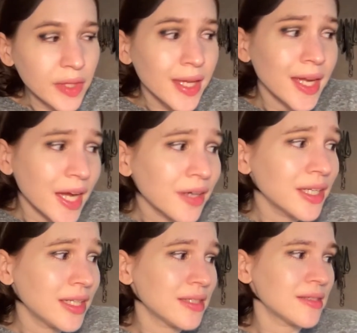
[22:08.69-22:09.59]
And I
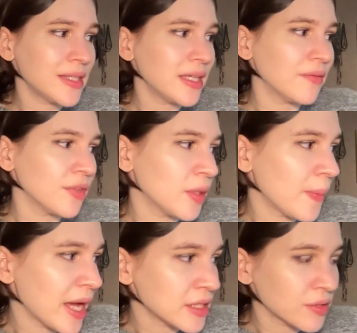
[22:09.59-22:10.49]
already didn't see him for the
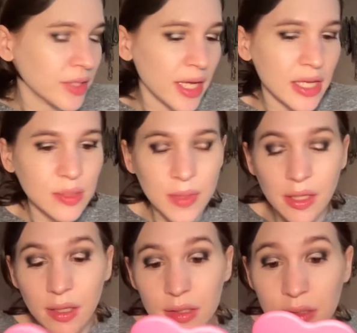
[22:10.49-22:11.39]
past three days
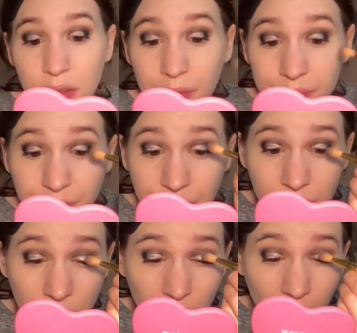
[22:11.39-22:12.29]
because
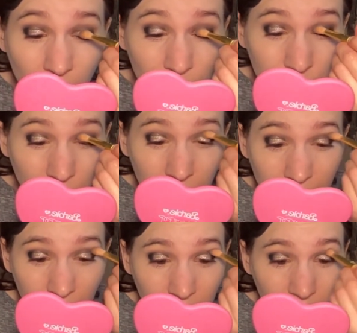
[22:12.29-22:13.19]
I was
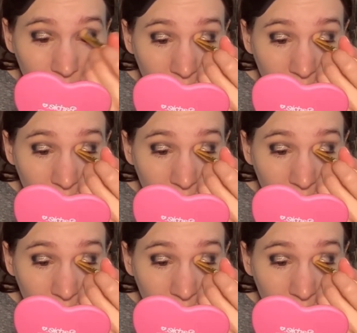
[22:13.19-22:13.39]
working.